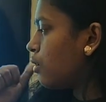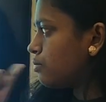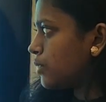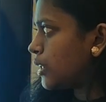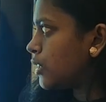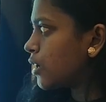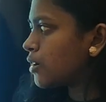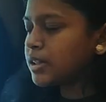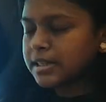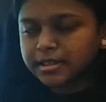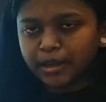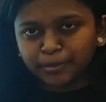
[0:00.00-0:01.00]
in the
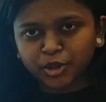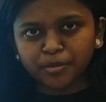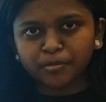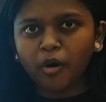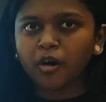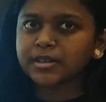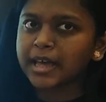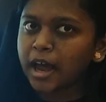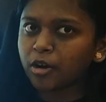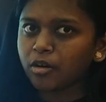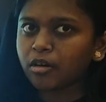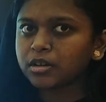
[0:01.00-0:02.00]
description box and
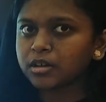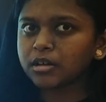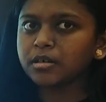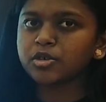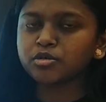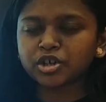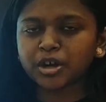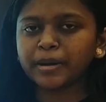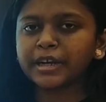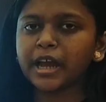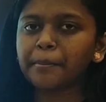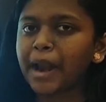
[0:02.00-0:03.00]
on the social
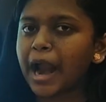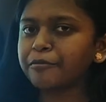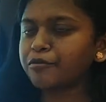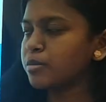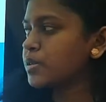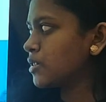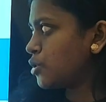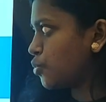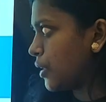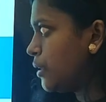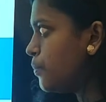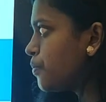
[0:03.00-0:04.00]
media platforms as well.
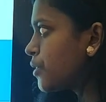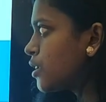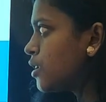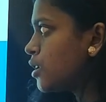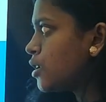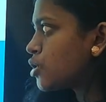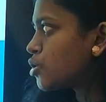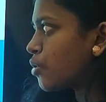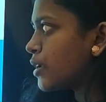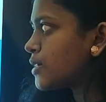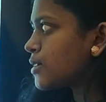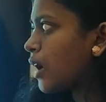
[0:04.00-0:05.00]
So
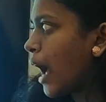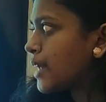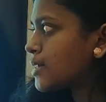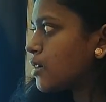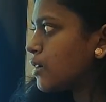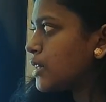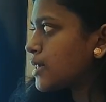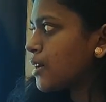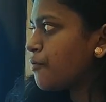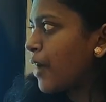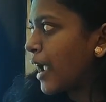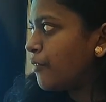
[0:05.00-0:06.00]
it's a
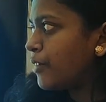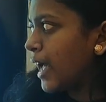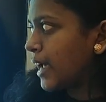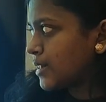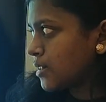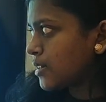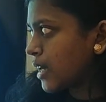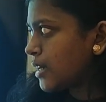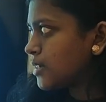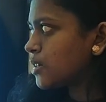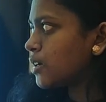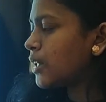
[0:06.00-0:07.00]
5-day exercise,
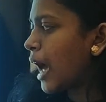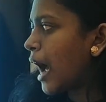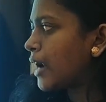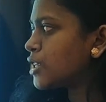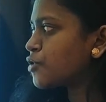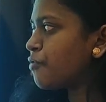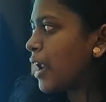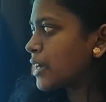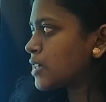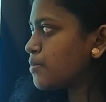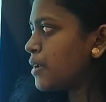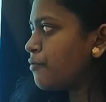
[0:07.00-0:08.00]
and it's
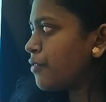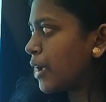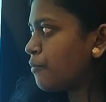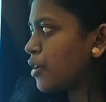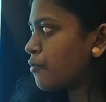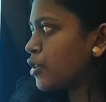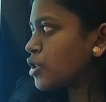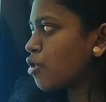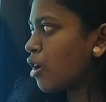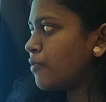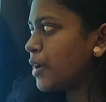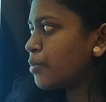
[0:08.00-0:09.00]
flexible framework for
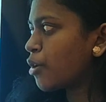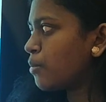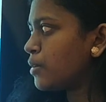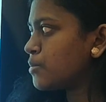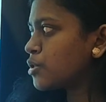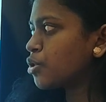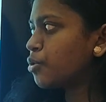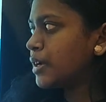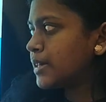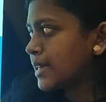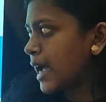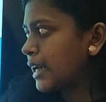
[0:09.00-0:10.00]
solving problems through
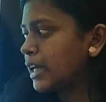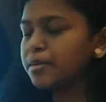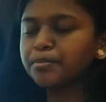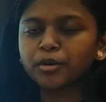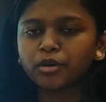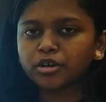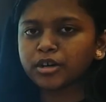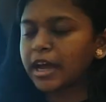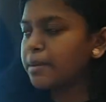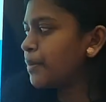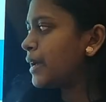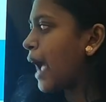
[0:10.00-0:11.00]
designing,
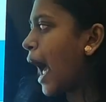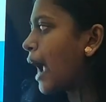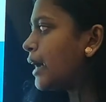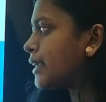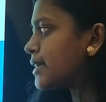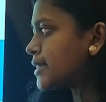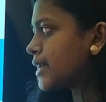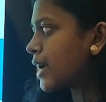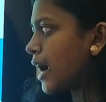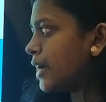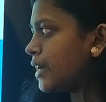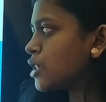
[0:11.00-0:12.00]
prototyping and testing
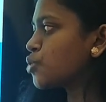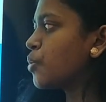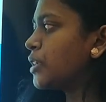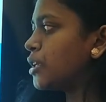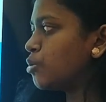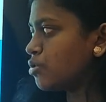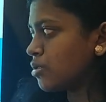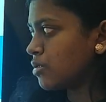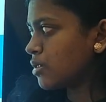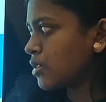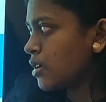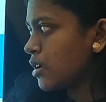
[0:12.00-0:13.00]
ideas with
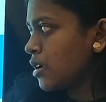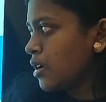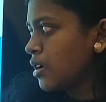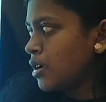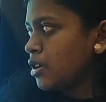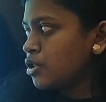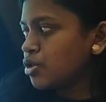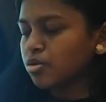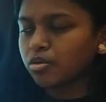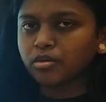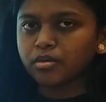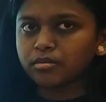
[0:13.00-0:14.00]
users.
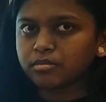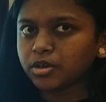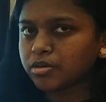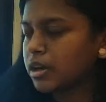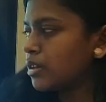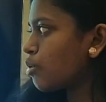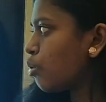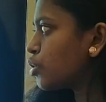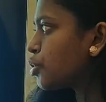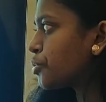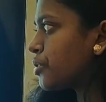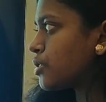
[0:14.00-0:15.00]
So you can go
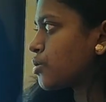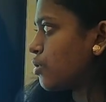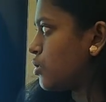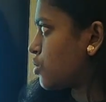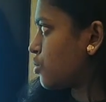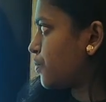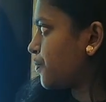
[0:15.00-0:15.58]
through this also.